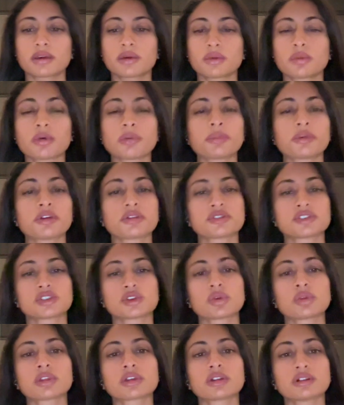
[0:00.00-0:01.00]
will be of
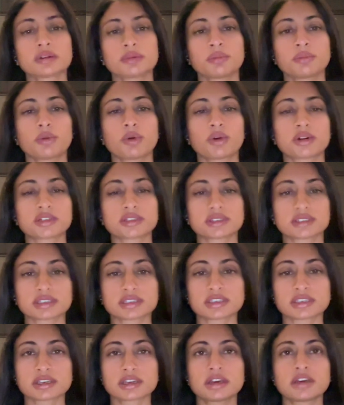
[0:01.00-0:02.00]
so little
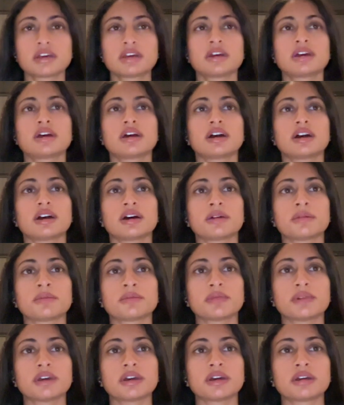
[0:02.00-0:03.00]
importance
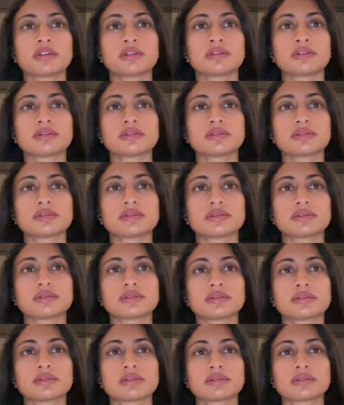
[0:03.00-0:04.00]
and
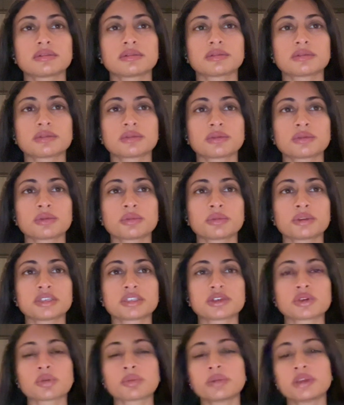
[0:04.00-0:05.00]
will be
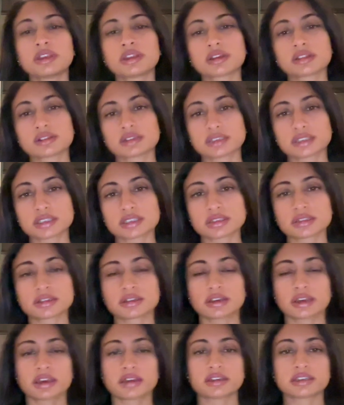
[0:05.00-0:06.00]
so meaningless
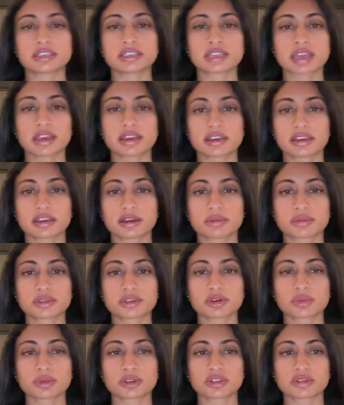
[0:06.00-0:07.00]
and is taking up
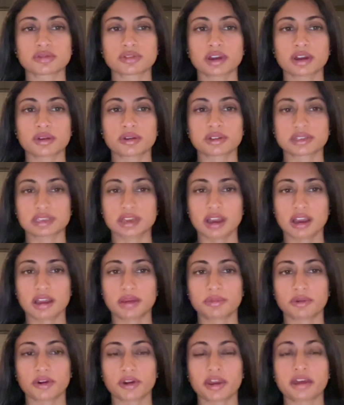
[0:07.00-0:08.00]
so much of our
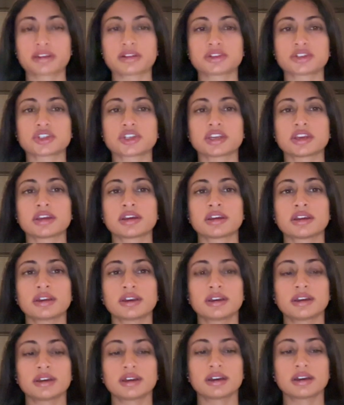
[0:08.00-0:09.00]
time, our energy,
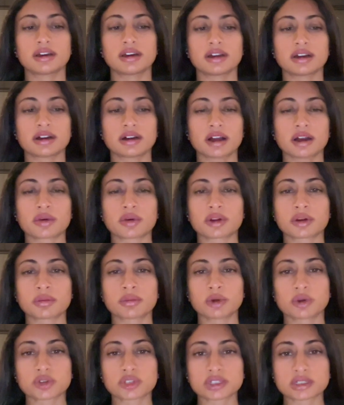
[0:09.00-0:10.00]
our
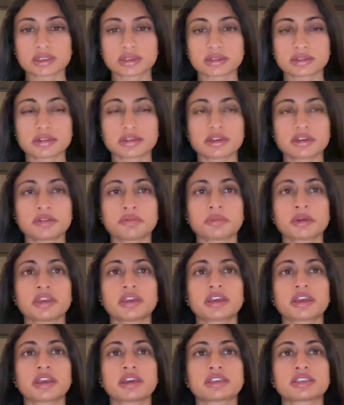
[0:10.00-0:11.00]
emotion in many
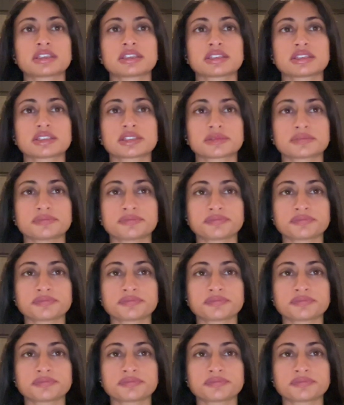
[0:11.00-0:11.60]
cases,